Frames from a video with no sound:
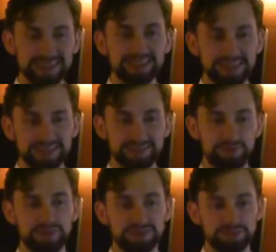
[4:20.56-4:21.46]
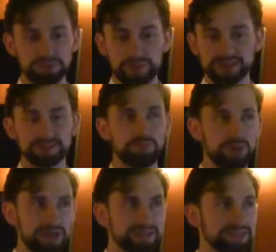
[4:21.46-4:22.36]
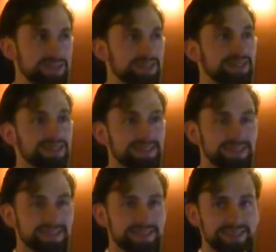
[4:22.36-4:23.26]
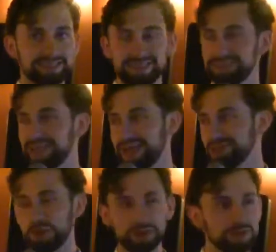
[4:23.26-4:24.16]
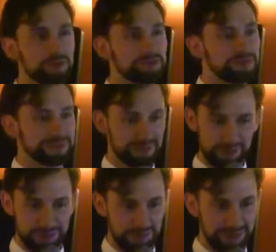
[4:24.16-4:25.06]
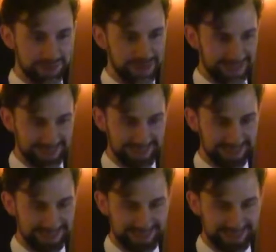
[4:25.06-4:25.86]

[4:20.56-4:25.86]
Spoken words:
see things that the rest of us miss, but Dan totally would have missed the girl in the red dress.